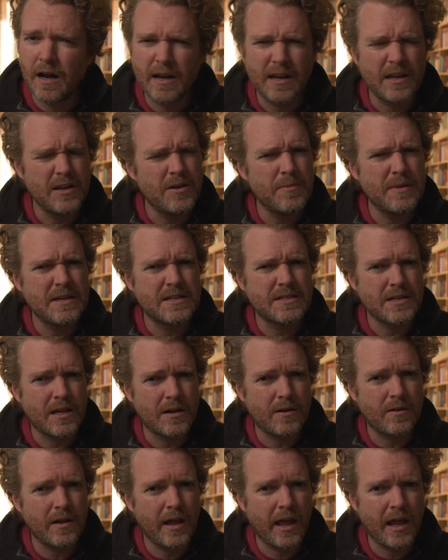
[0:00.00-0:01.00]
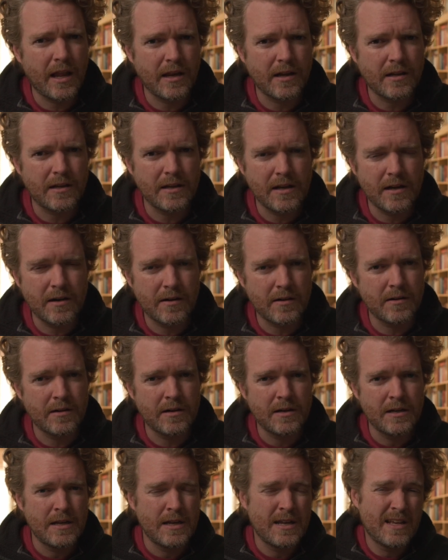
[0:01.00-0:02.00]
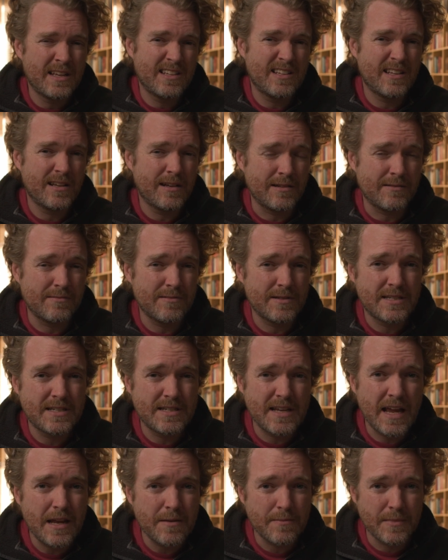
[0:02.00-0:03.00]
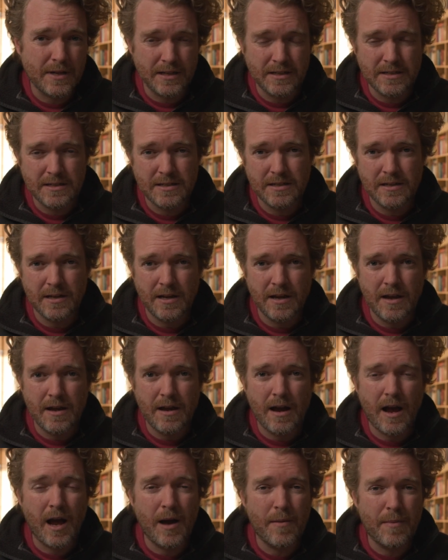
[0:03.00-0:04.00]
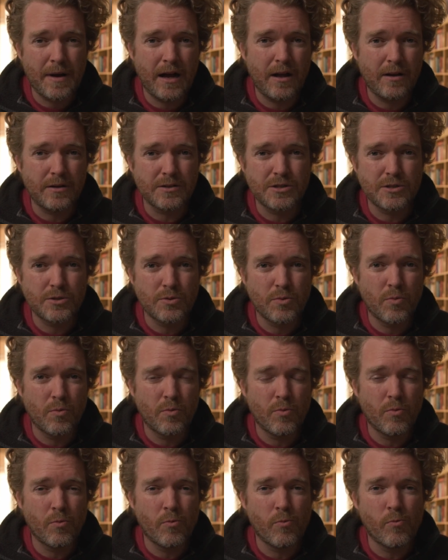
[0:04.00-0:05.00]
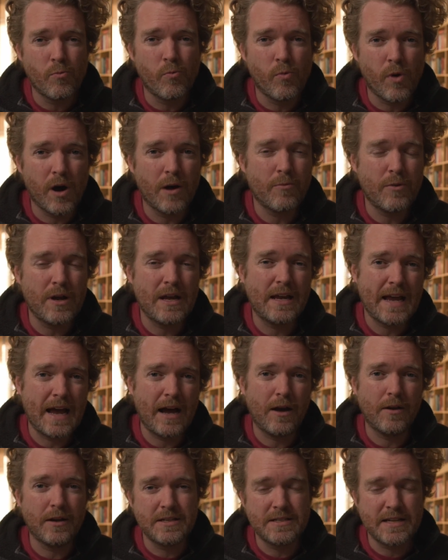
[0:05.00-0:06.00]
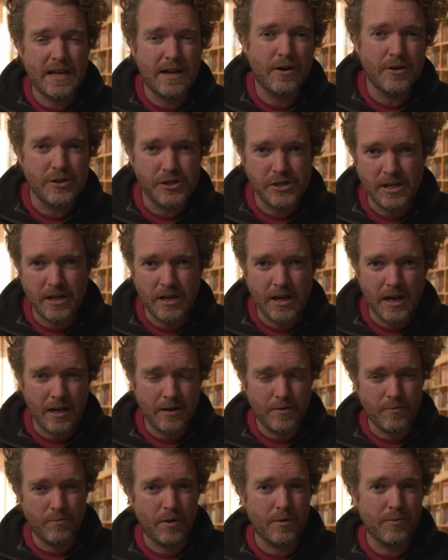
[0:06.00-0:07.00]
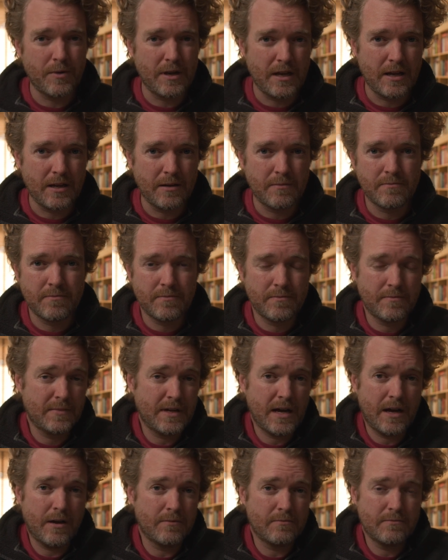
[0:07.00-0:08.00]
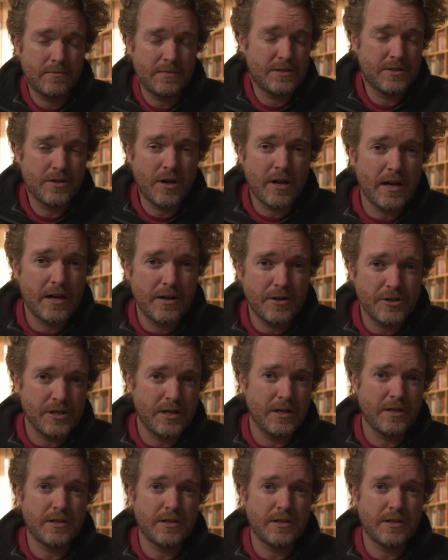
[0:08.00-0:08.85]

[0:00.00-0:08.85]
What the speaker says: Can you be subtle and clear statement about what we count as energy and what we count as non-energy.